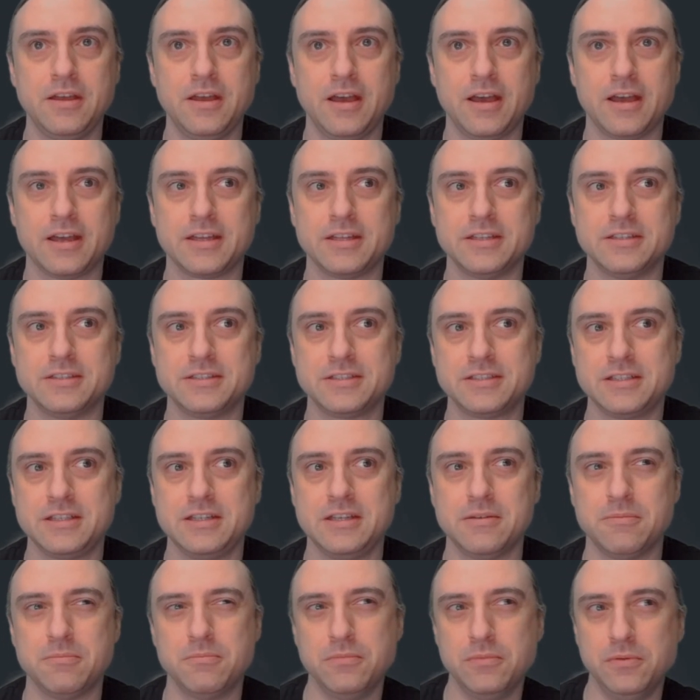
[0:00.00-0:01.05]
I can see
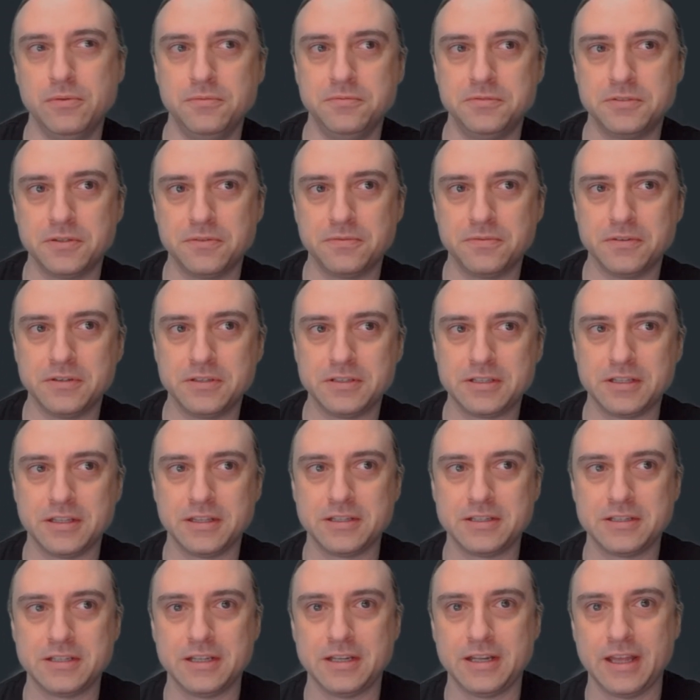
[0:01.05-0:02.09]
it moves over into the
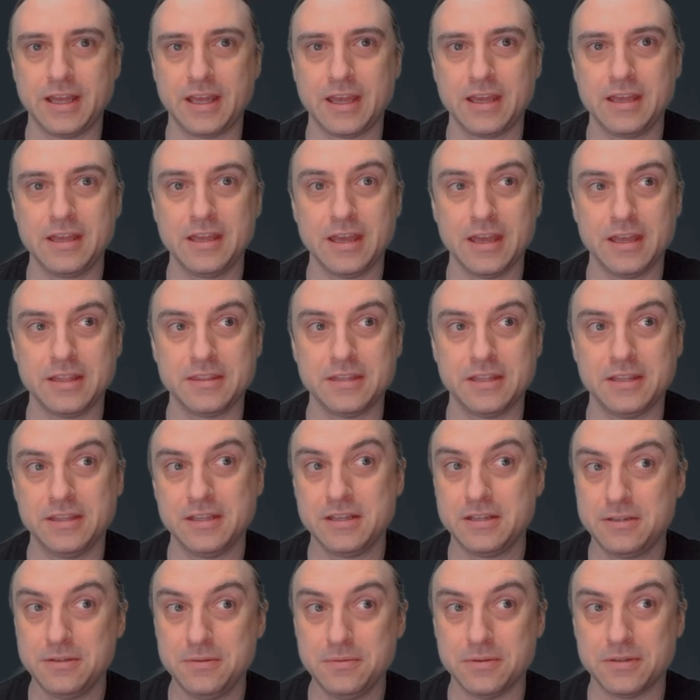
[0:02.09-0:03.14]
today, and then
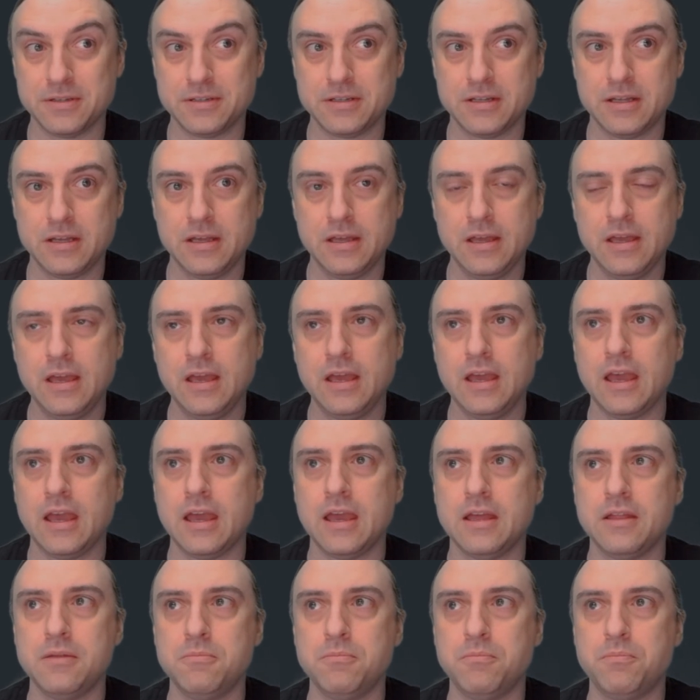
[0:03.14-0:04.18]
they do it.
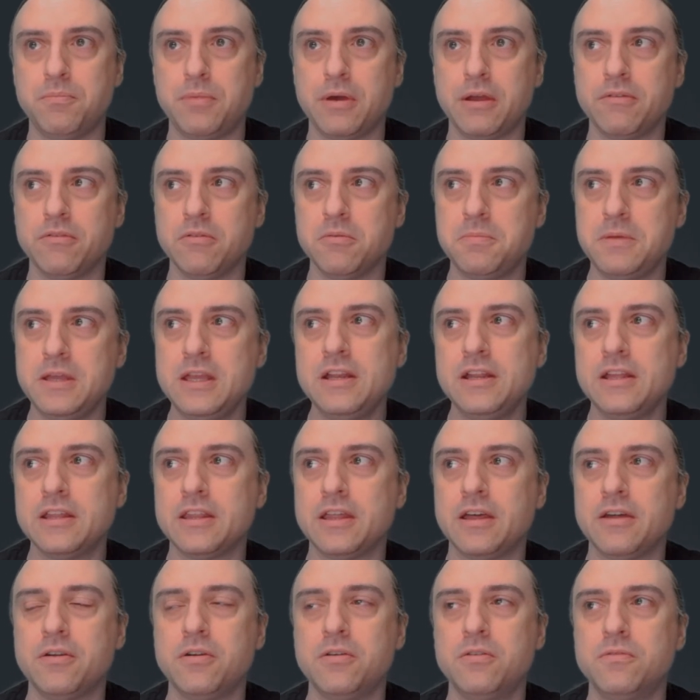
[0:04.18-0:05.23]
And by repeating
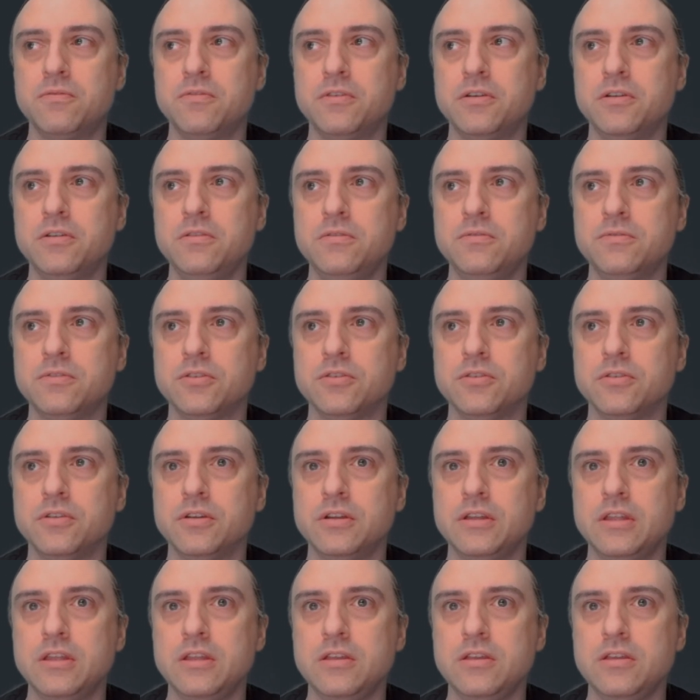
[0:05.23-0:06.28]
that over and over,
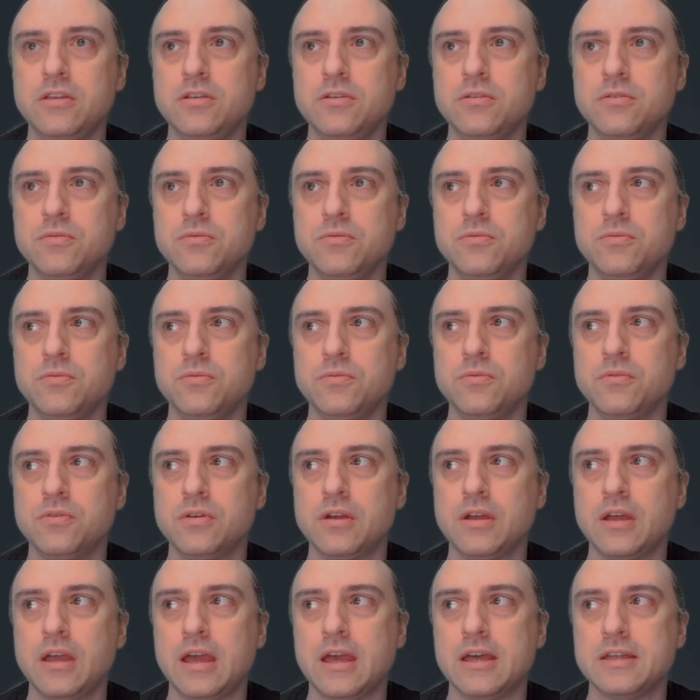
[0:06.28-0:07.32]
you,
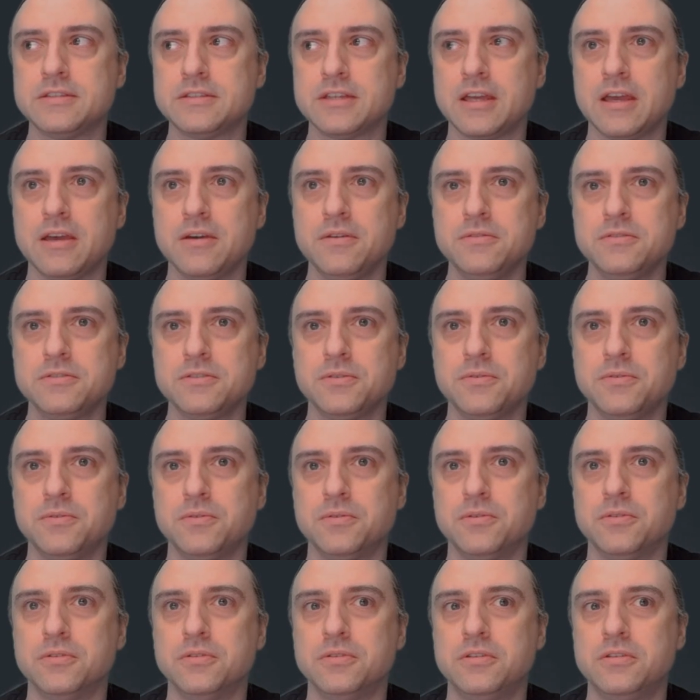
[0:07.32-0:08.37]
as a
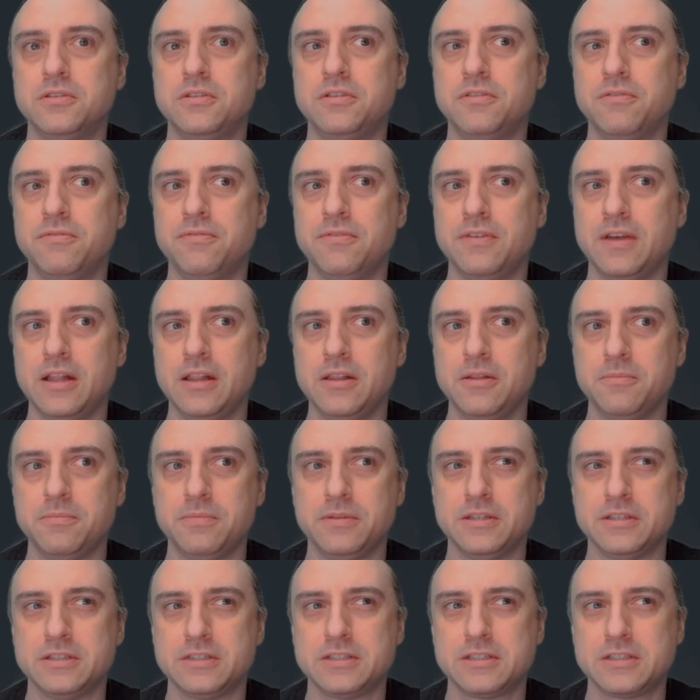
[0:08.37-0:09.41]
household, develop
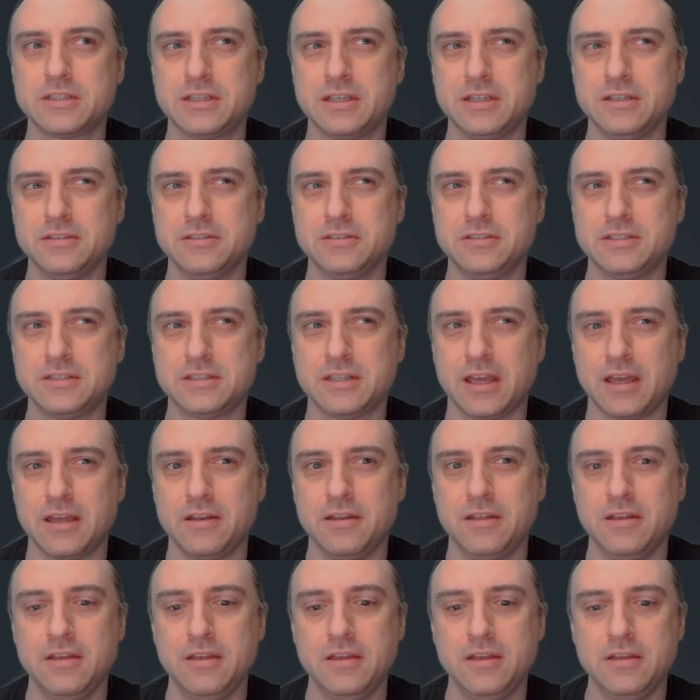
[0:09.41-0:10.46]
the skill set
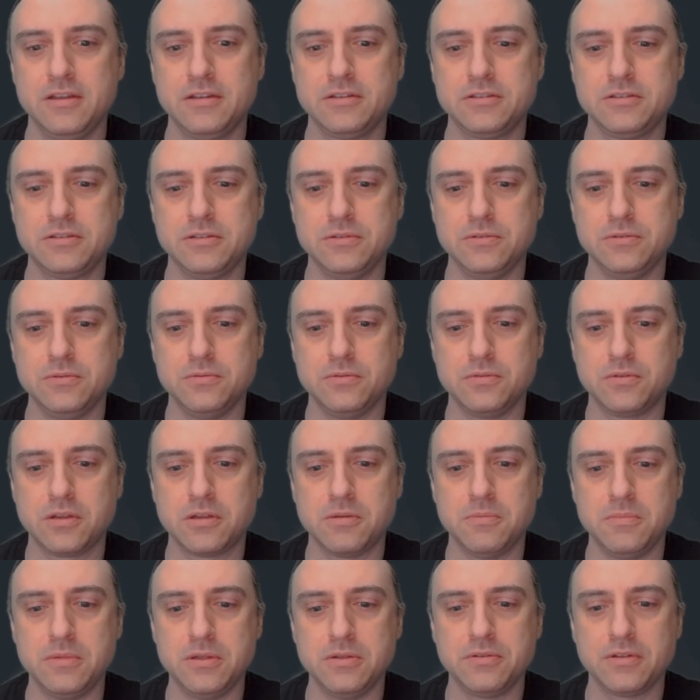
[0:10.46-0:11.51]
to
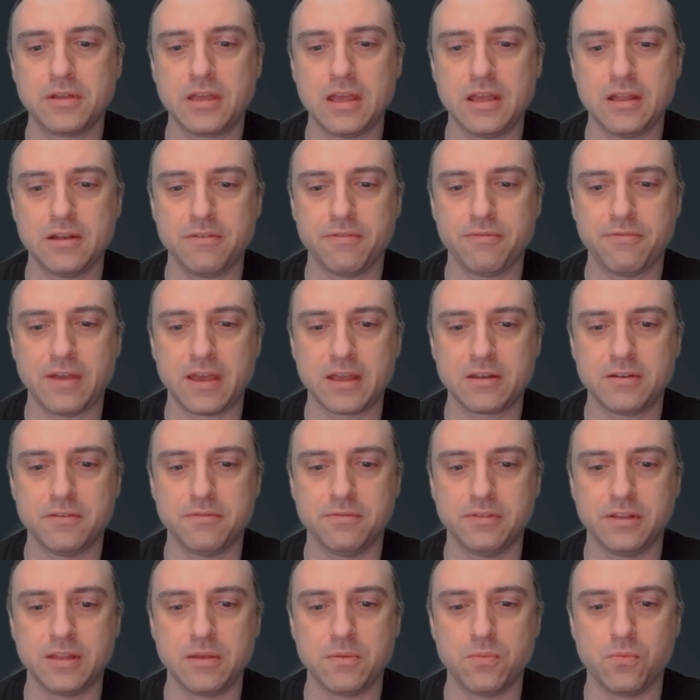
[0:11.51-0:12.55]
communicate
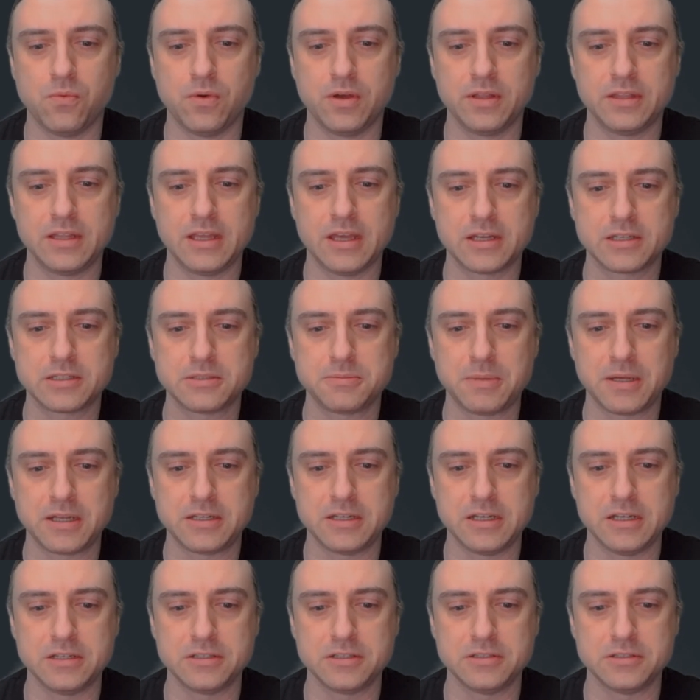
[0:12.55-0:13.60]
effectively what the
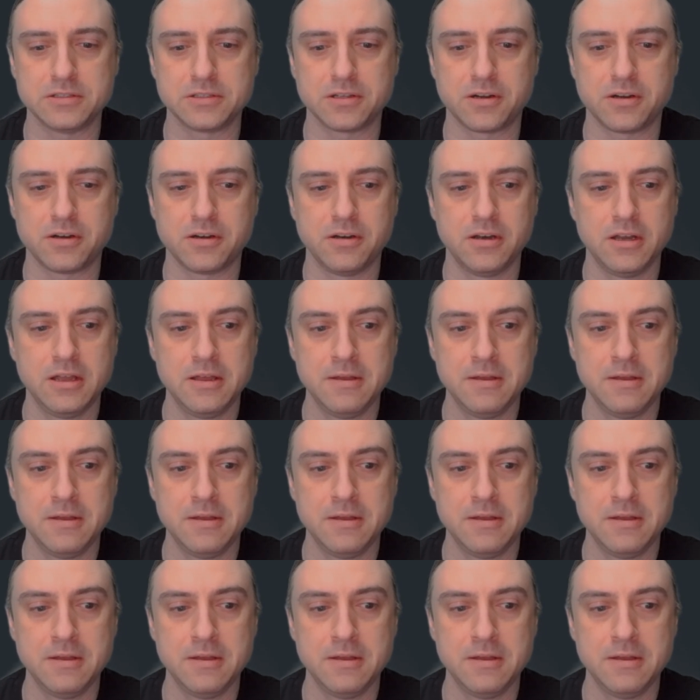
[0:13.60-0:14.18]
expectations are.